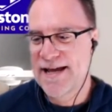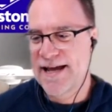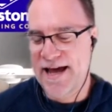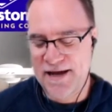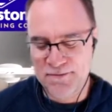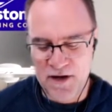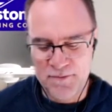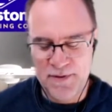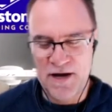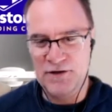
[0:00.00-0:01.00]
And my
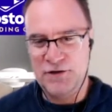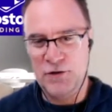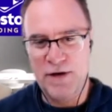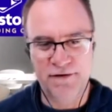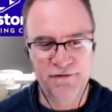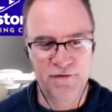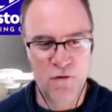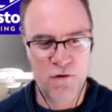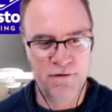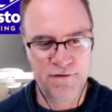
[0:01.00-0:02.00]
parents, who had
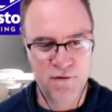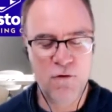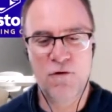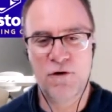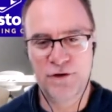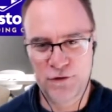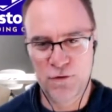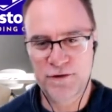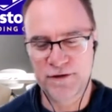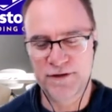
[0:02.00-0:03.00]
four four
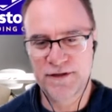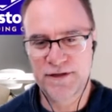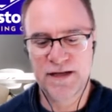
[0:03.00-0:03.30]
daughters